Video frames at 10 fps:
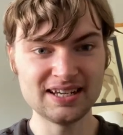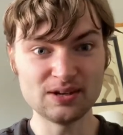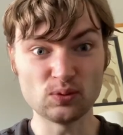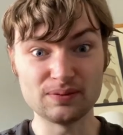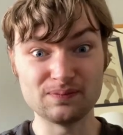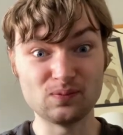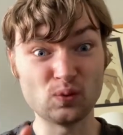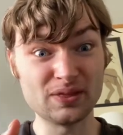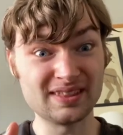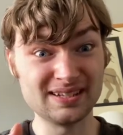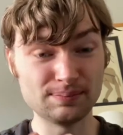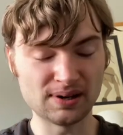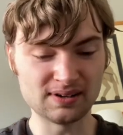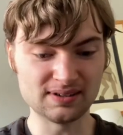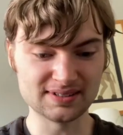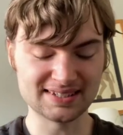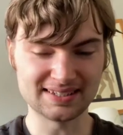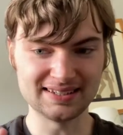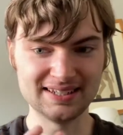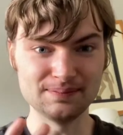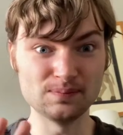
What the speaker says: when they pass the